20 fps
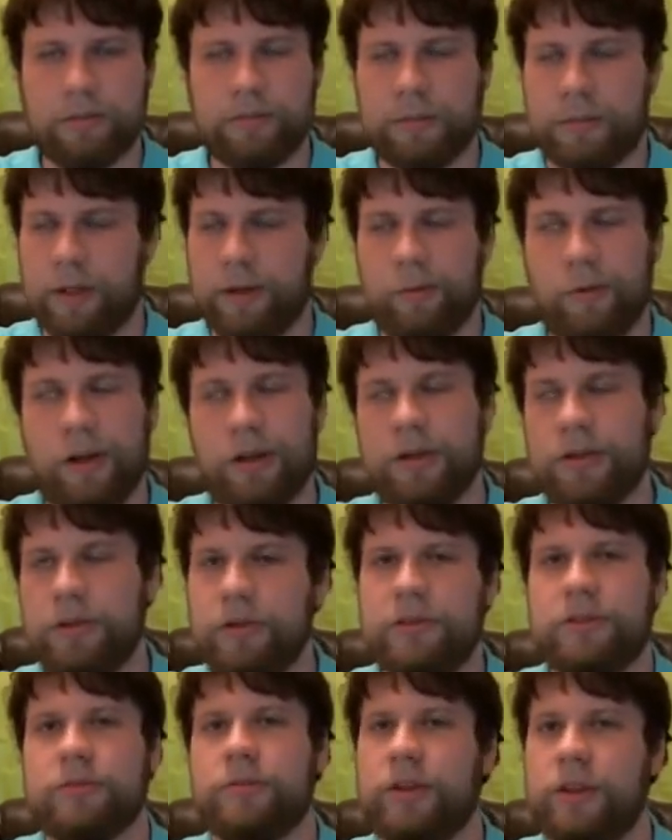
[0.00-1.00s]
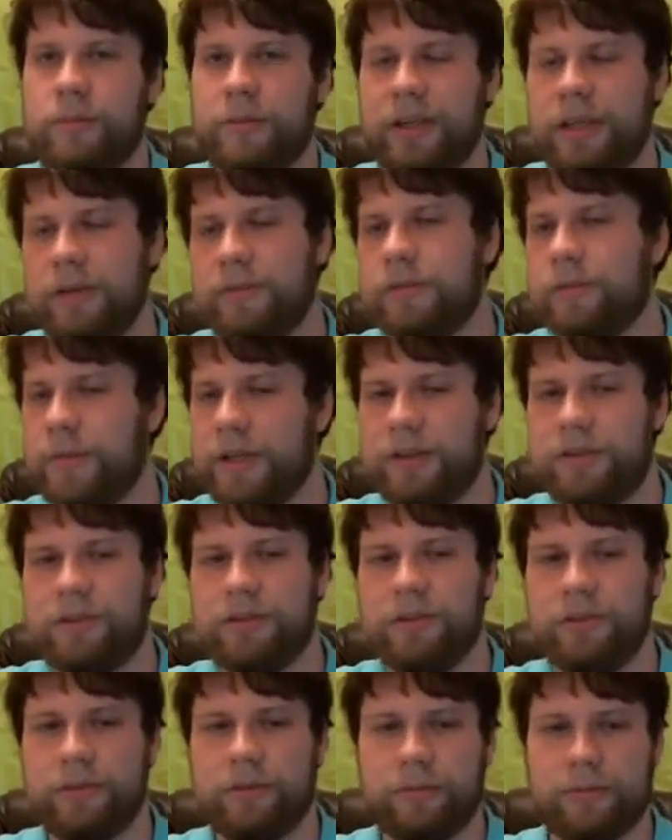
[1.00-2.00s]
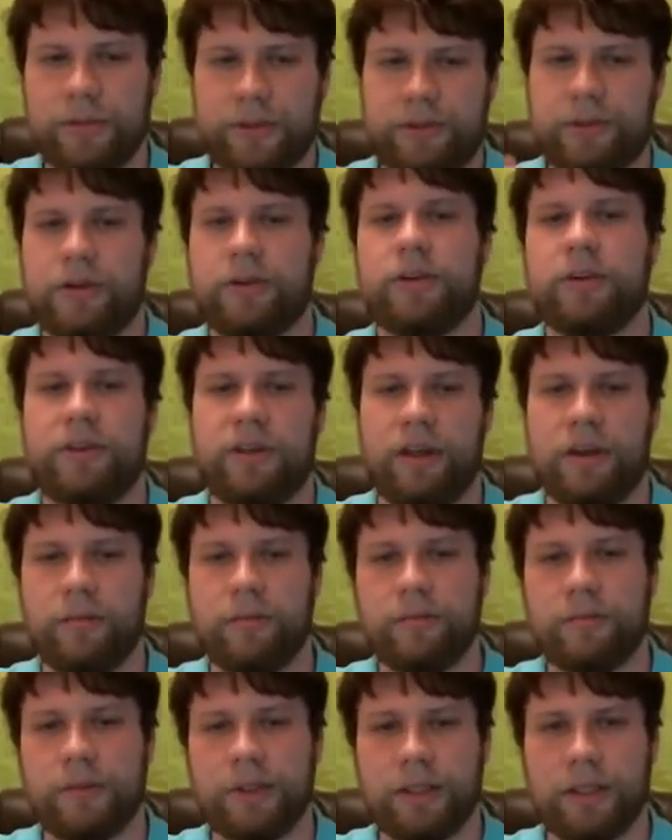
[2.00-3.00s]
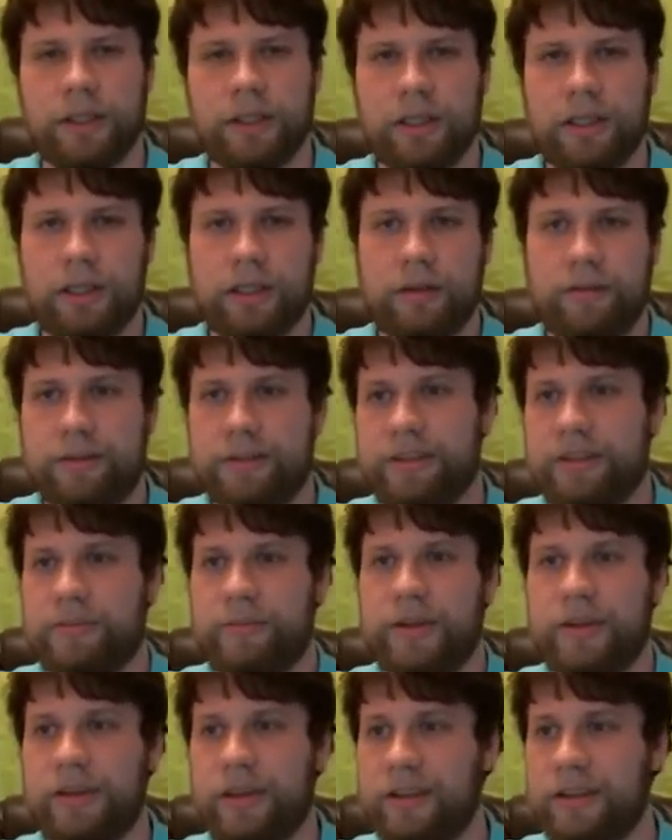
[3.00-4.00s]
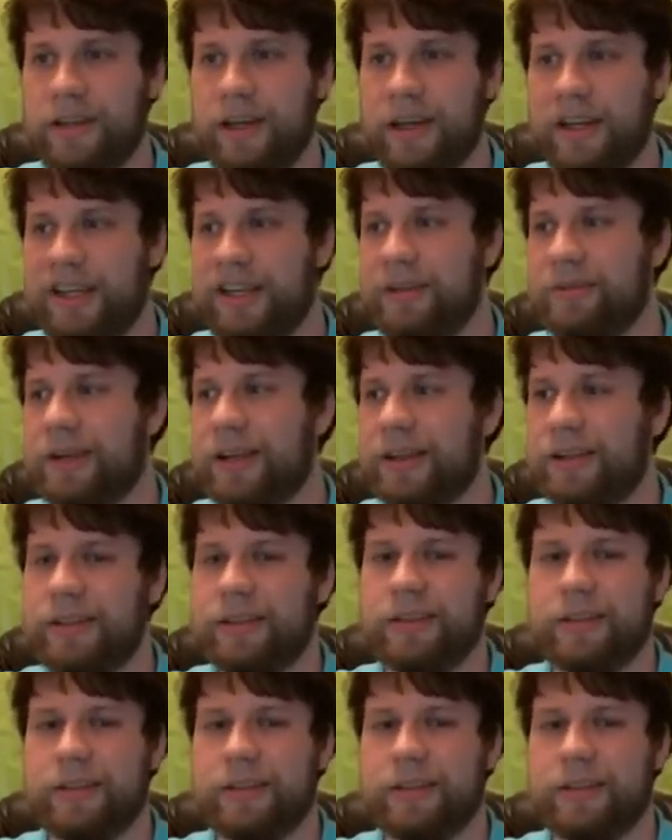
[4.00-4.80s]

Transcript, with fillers: I mean, what use would it be for me to return to them? It just meant they'd die anyway.